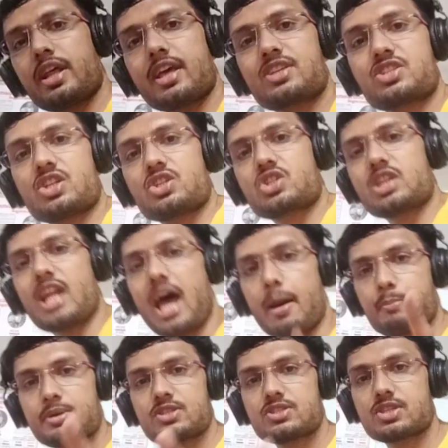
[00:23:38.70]
extension
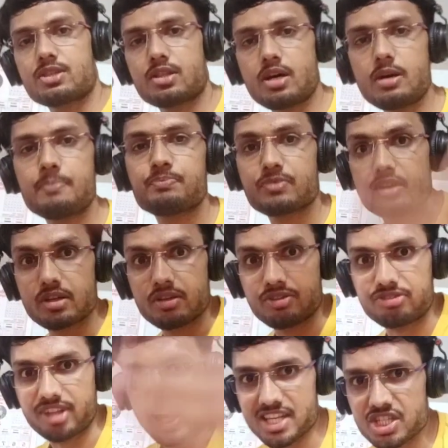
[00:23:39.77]
happens in the
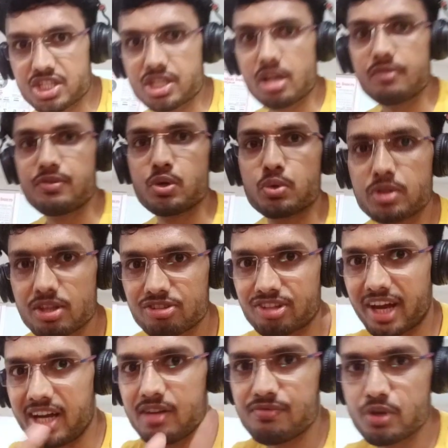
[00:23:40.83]
sagittal view, the
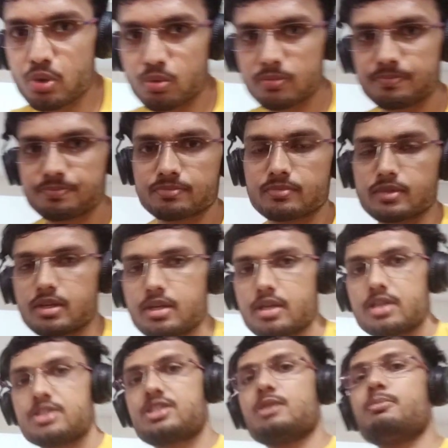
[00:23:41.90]
side view.
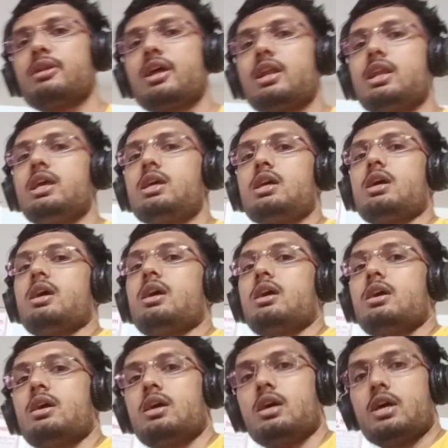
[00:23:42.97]
Similarly,
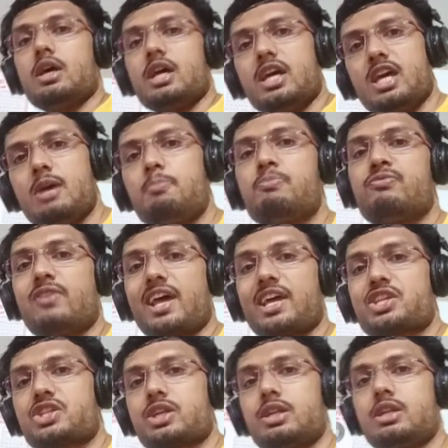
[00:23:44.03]
hip
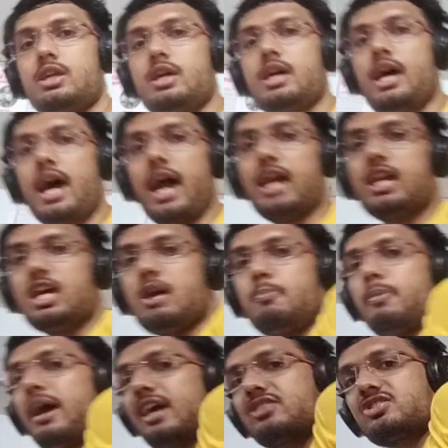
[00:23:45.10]
flexion and
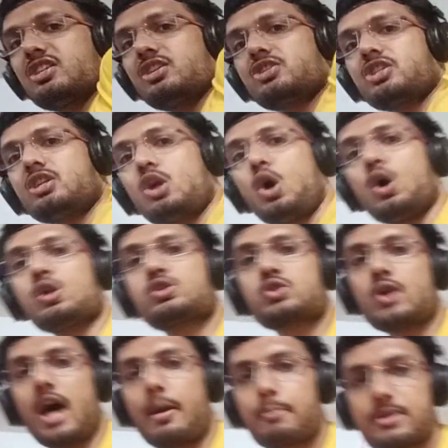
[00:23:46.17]
hip extension also
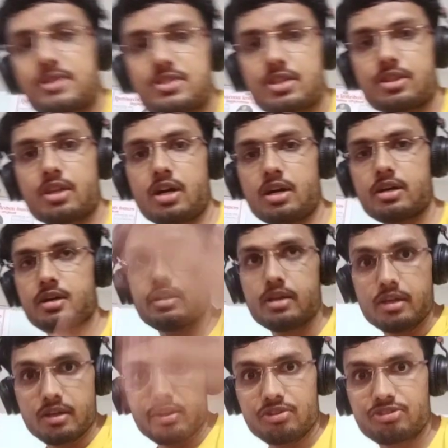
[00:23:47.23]
happens in the
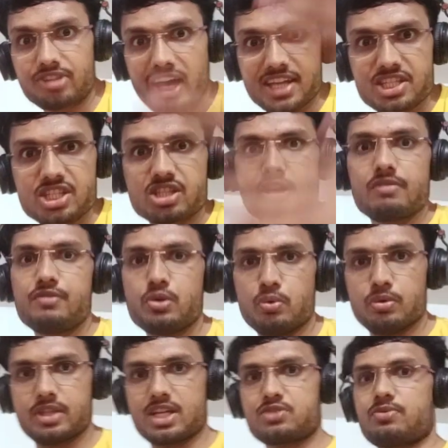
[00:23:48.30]
sagittal view.
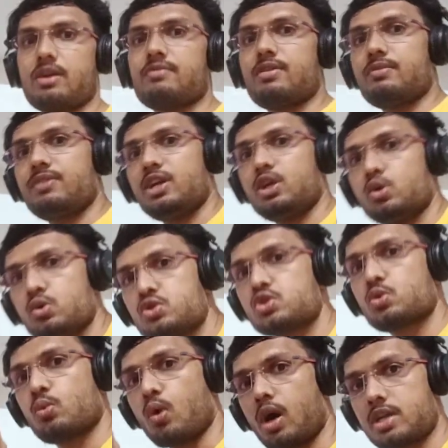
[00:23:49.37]
That's why when we do
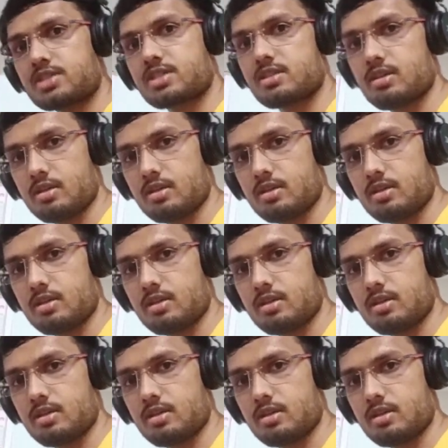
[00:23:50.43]
squats,